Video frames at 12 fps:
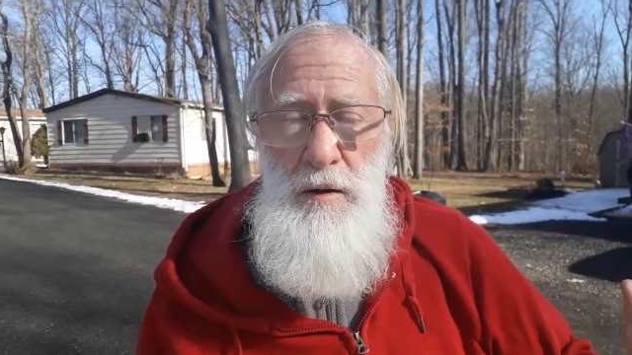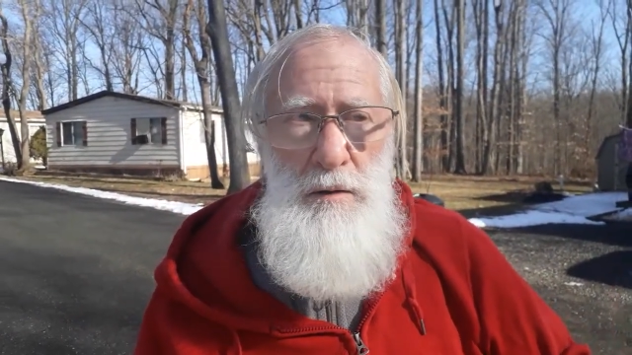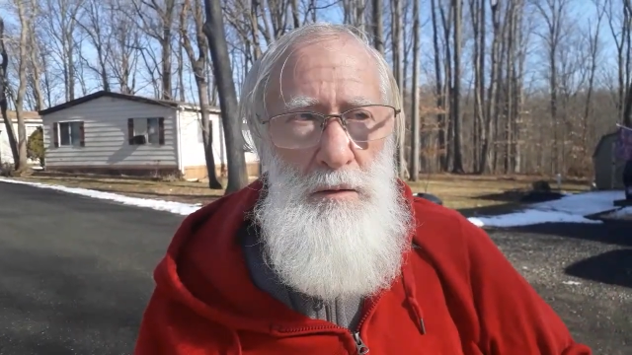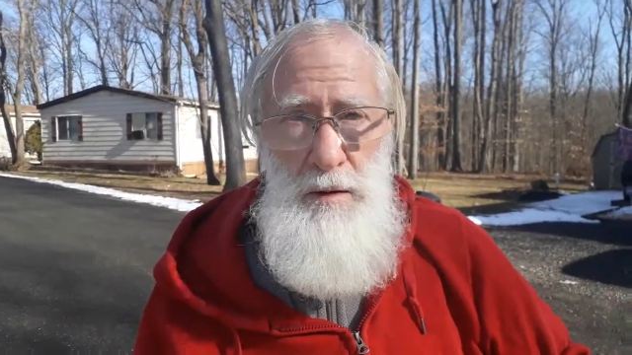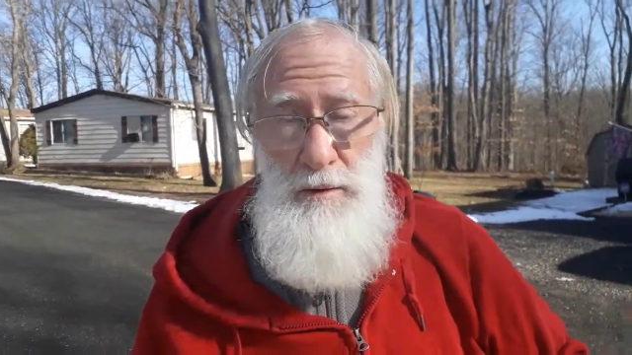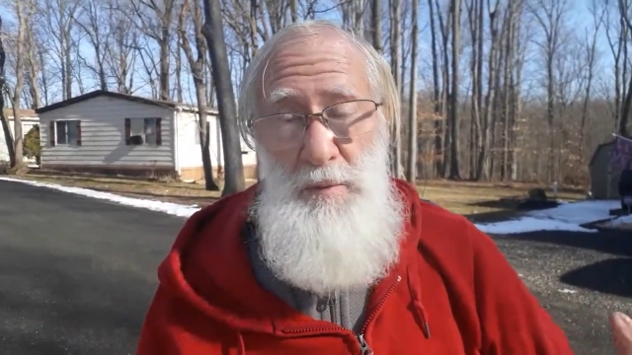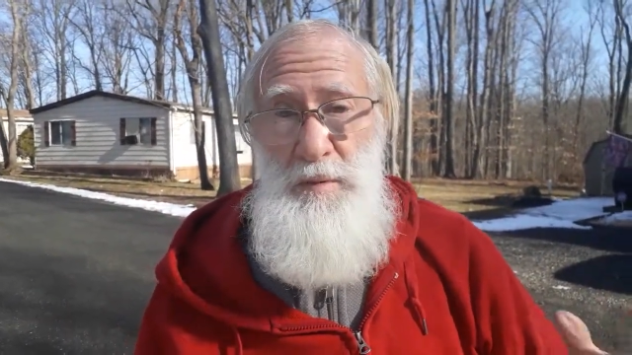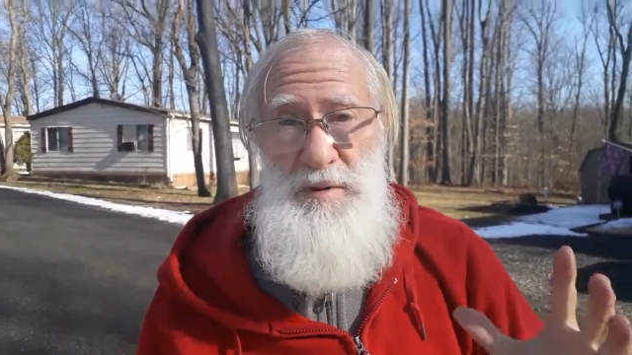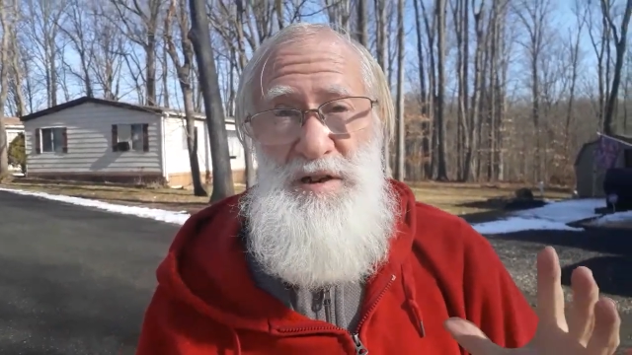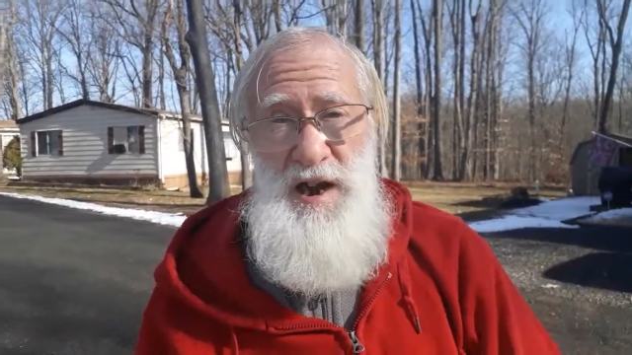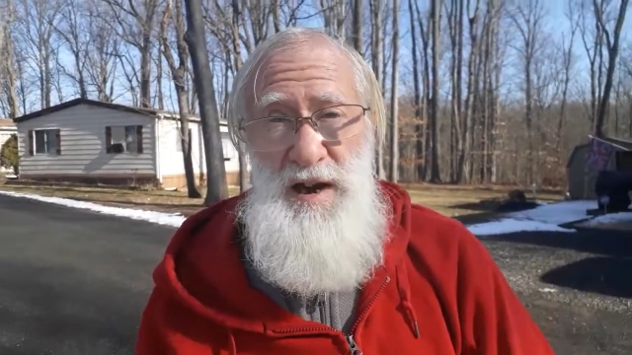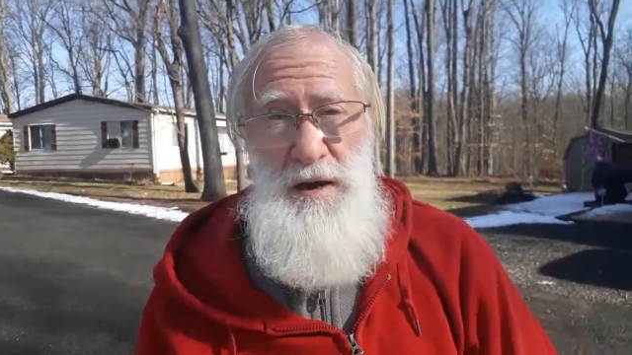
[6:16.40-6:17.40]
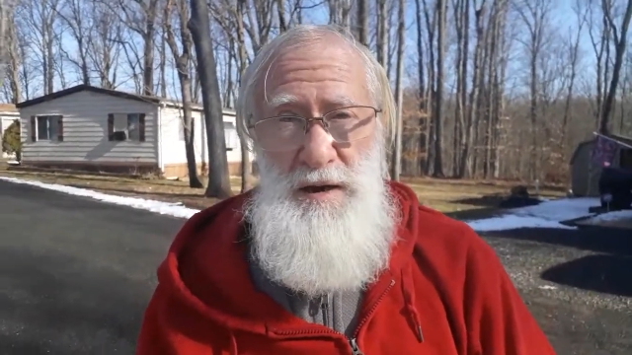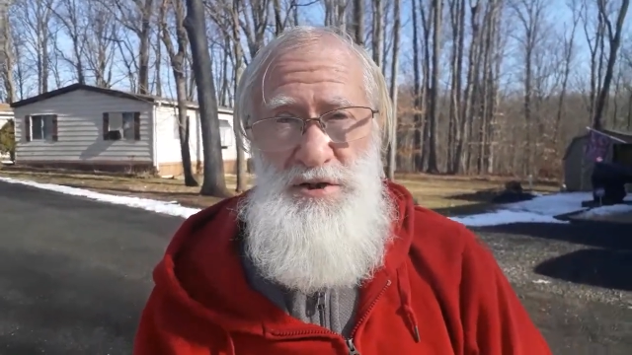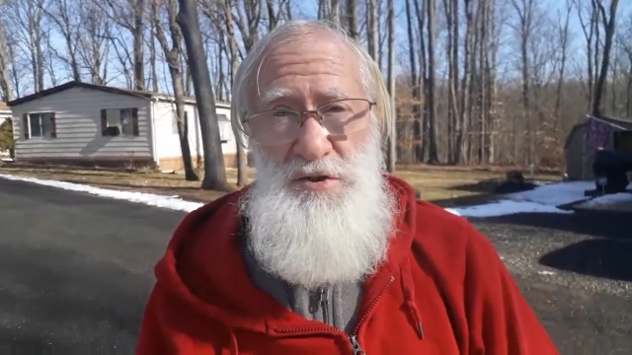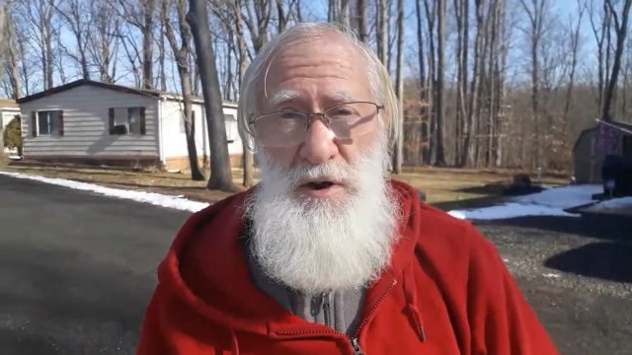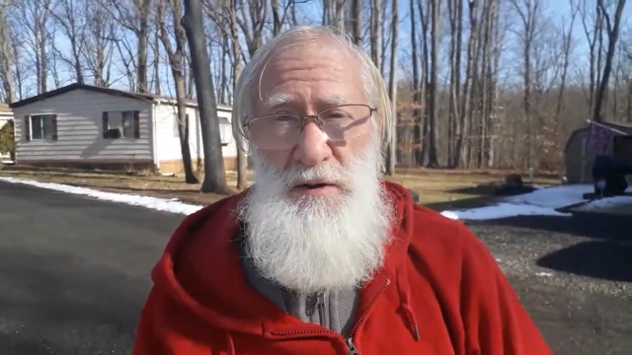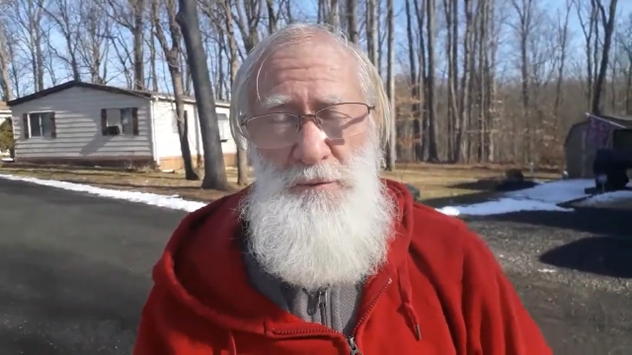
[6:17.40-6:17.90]
I mean, it'd be
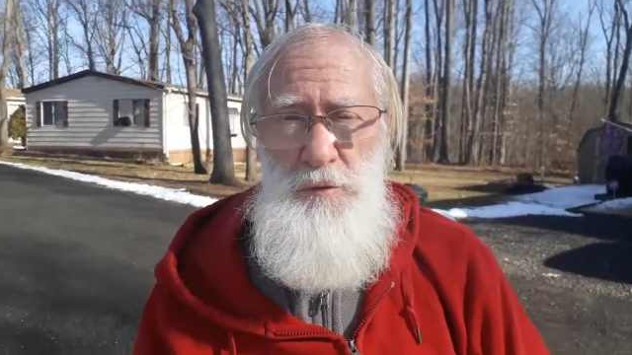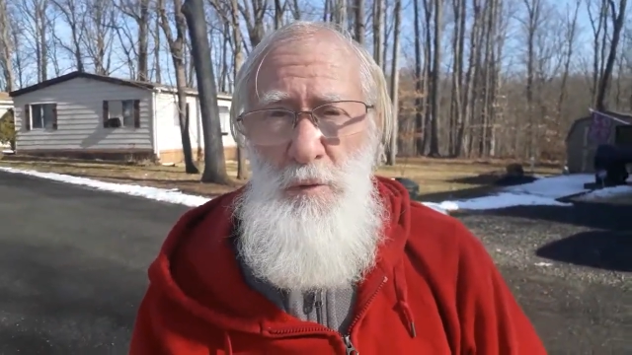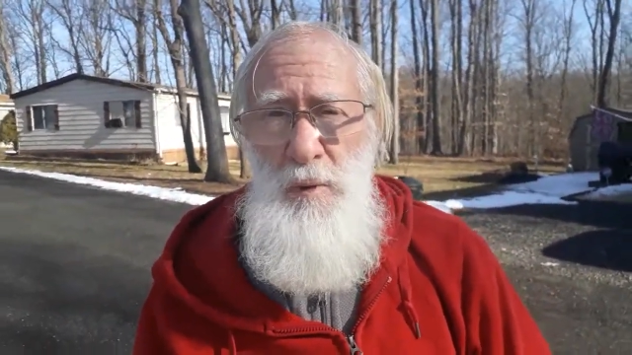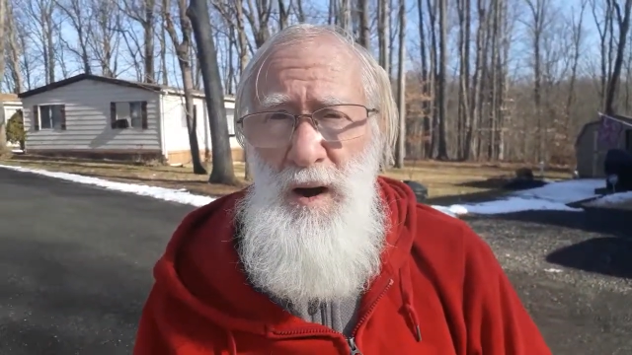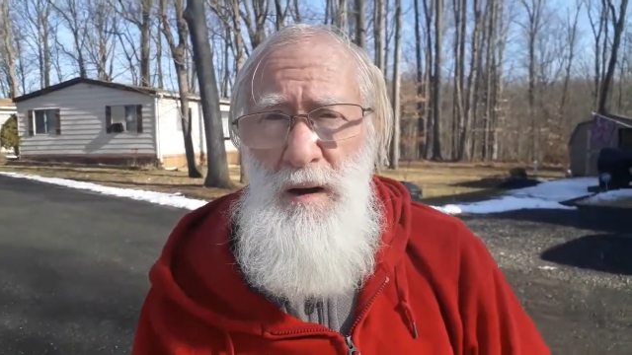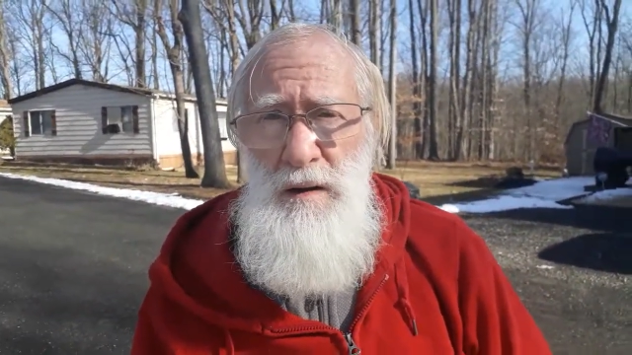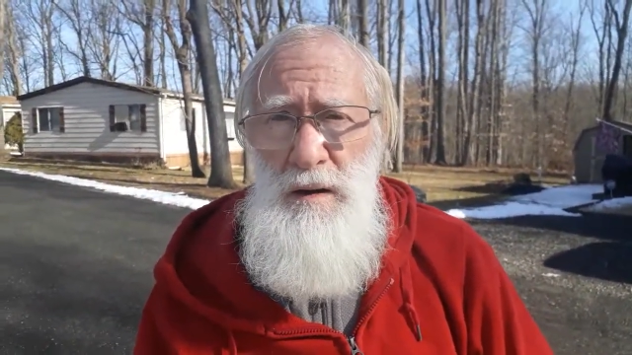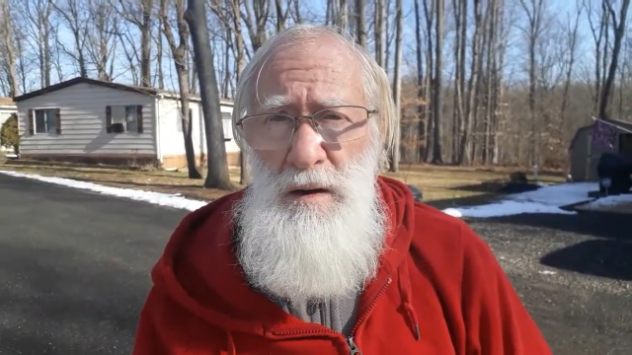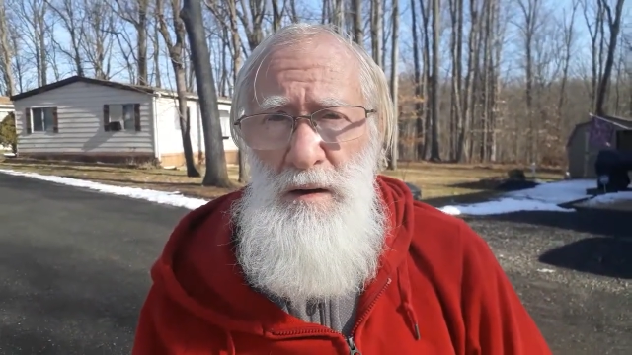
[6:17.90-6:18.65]
chaos, right, for a while.